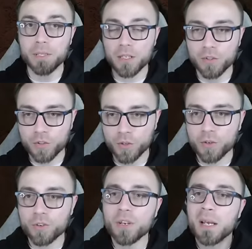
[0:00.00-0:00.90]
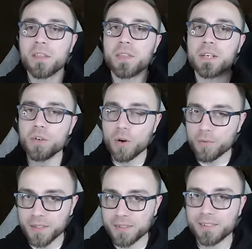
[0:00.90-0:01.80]
Blood Surge, the
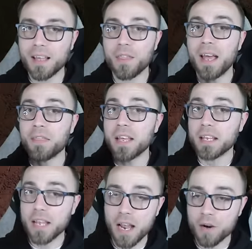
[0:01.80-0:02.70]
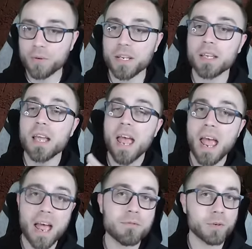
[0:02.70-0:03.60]
Novas that they carry
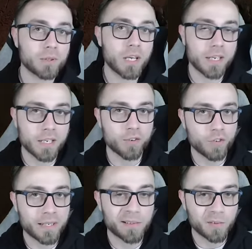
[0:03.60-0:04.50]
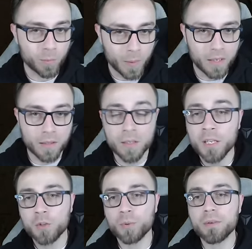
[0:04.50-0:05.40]
have your lucky hit chance as well.
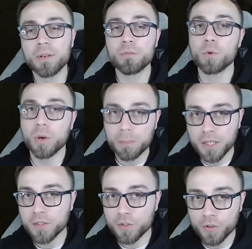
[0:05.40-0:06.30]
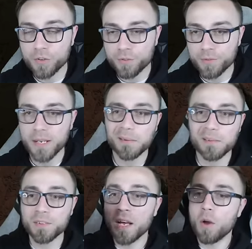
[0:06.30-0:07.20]
So even if your Blood Surge
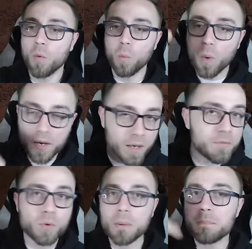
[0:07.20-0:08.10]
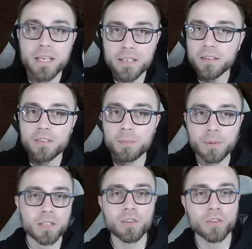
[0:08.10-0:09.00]
fails, one of your minions'
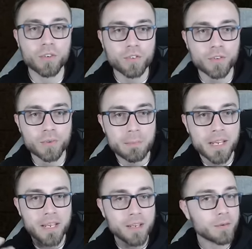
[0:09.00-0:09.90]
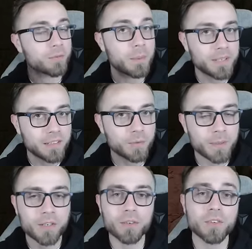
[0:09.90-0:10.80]
Blood Surges may hit from
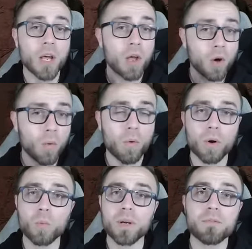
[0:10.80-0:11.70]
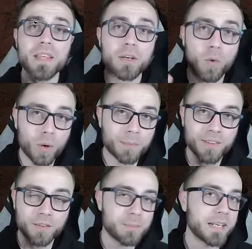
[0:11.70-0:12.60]
Deathspeaker's, or one of the
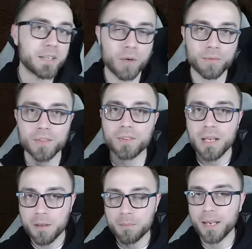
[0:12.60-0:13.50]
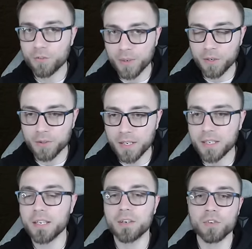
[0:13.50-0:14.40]
corpses' mini Novas may trigger
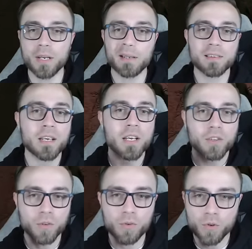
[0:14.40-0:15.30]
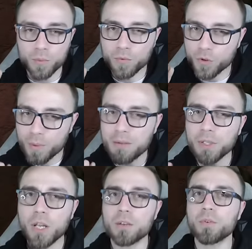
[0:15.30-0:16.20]
lucky hit chance. So you do have
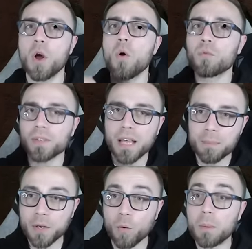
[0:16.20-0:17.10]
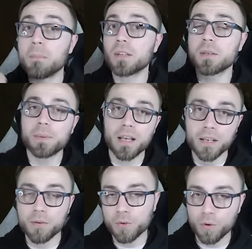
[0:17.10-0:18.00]
a lot of overlapping or
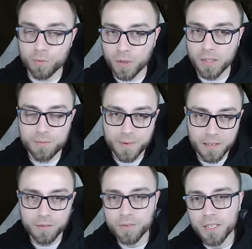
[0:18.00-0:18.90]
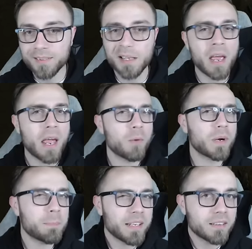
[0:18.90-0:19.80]
multiplying of your overall effectiveness, and
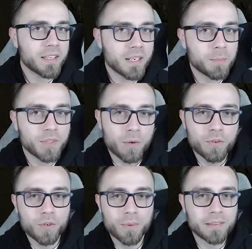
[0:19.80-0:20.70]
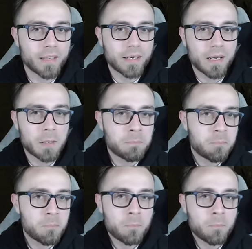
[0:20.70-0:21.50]
what it basically comes out to is like a